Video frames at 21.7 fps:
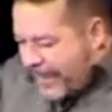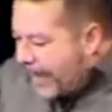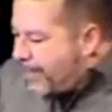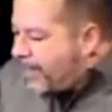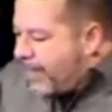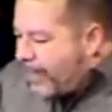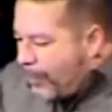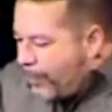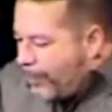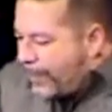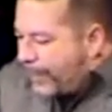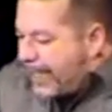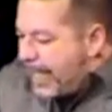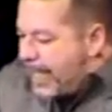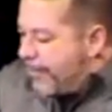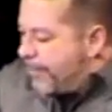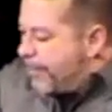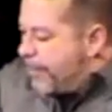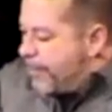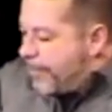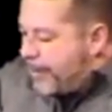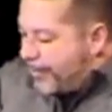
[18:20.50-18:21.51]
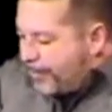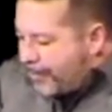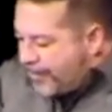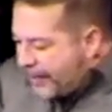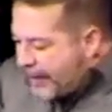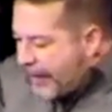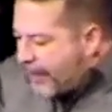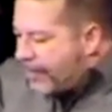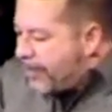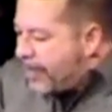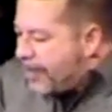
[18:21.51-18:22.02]
dealing with that from the
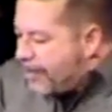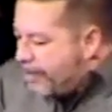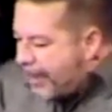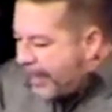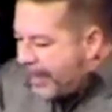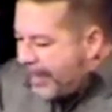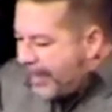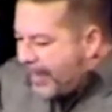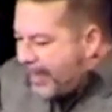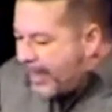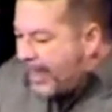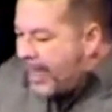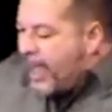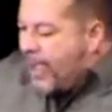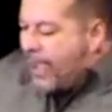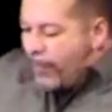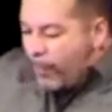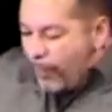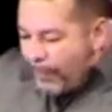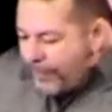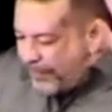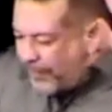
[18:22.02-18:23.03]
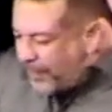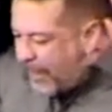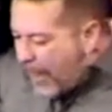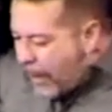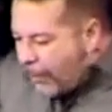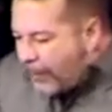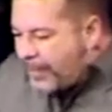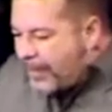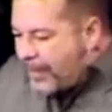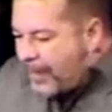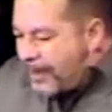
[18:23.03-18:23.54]
very beginning. We've
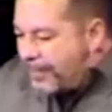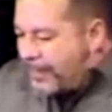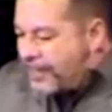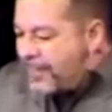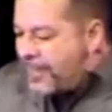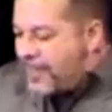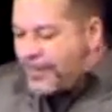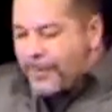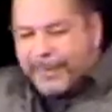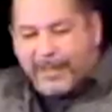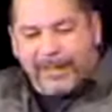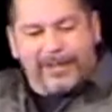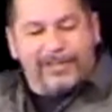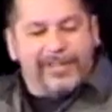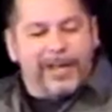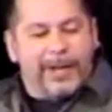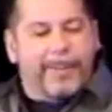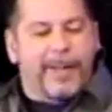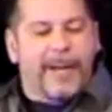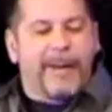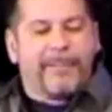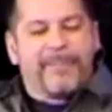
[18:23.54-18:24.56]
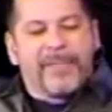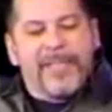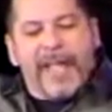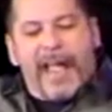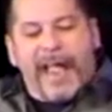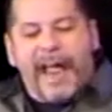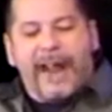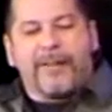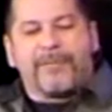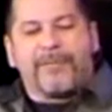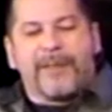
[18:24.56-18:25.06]
dealt with it ever since. I mean, you think about it.
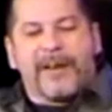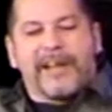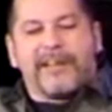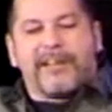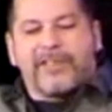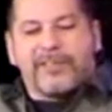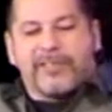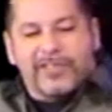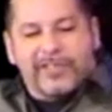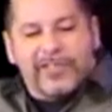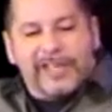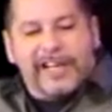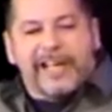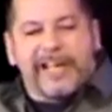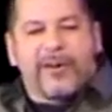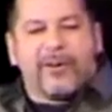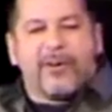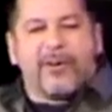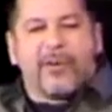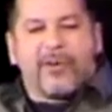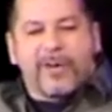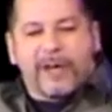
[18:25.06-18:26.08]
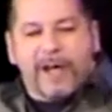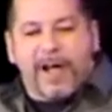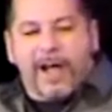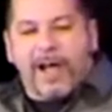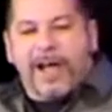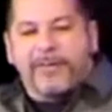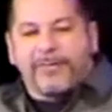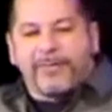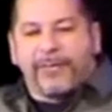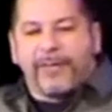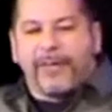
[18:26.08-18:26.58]
Every single
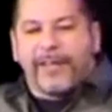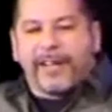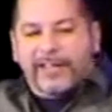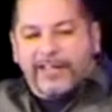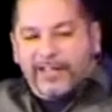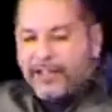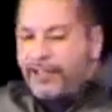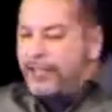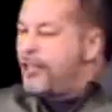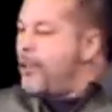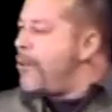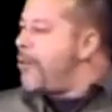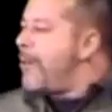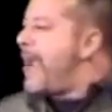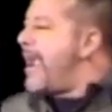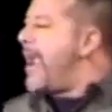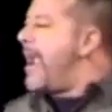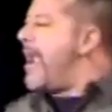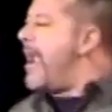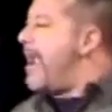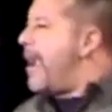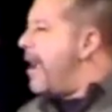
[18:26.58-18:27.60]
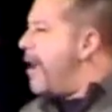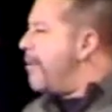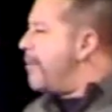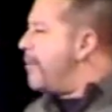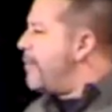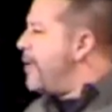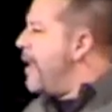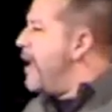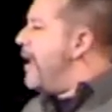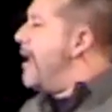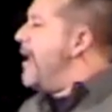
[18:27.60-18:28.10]
conflict you
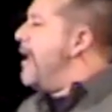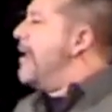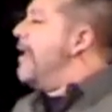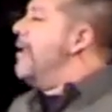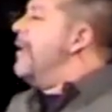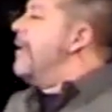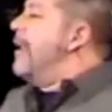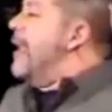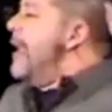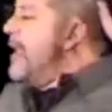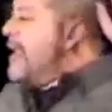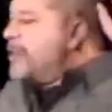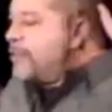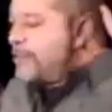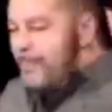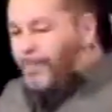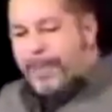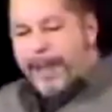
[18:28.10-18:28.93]
have is